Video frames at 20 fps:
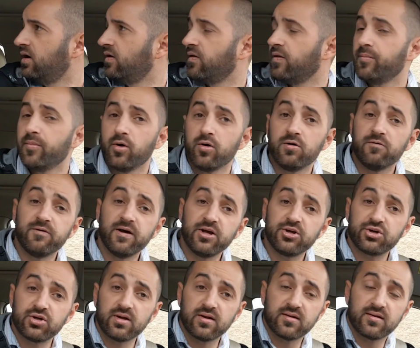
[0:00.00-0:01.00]
The
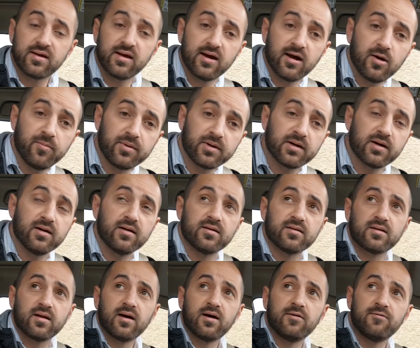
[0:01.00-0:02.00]
motivation is there
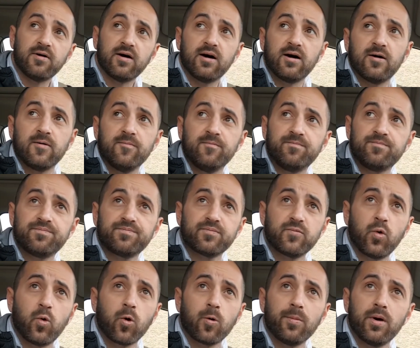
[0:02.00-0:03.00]
because of
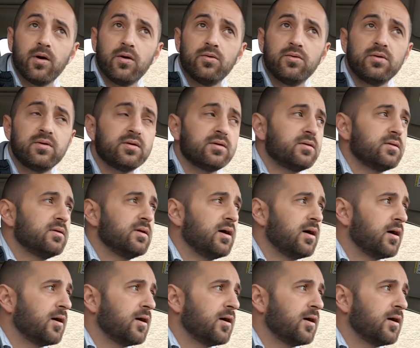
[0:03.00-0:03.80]
hormones.